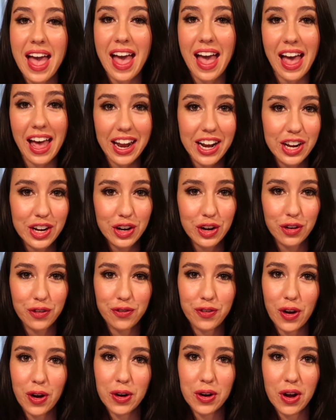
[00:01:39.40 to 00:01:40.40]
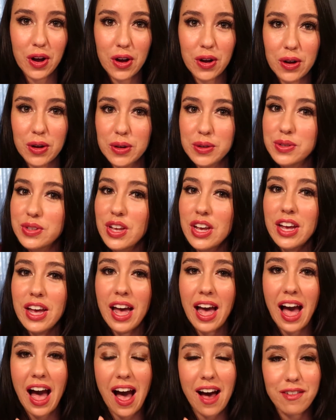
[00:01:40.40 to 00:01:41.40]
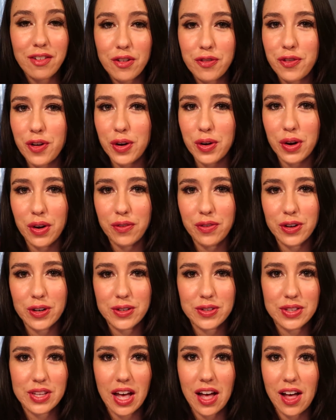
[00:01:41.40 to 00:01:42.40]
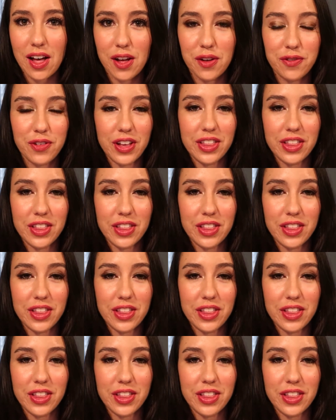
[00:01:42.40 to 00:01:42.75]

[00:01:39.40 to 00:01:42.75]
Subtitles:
edit your photos, have a photo of yourself,